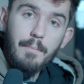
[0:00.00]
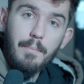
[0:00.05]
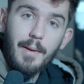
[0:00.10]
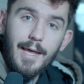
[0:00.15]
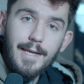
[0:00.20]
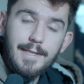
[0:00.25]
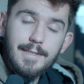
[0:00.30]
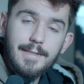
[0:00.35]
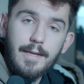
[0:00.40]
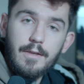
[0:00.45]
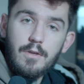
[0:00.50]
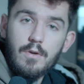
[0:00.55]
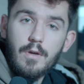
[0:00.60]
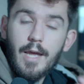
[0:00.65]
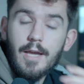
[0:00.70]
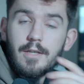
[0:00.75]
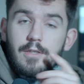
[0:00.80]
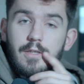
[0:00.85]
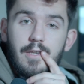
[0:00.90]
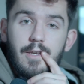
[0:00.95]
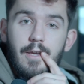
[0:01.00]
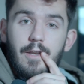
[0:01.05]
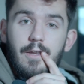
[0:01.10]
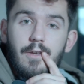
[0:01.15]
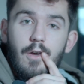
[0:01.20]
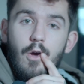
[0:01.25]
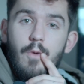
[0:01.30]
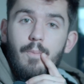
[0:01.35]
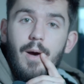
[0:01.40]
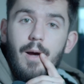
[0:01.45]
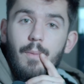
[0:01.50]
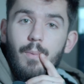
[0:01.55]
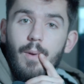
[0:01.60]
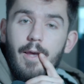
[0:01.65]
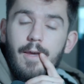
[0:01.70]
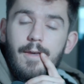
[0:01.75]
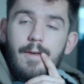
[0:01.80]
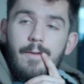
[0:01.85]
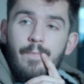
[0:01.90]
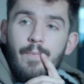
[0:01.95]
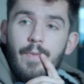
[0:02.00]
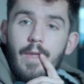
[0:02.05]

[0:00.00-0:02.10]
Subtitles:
in place that you're actually going to go public.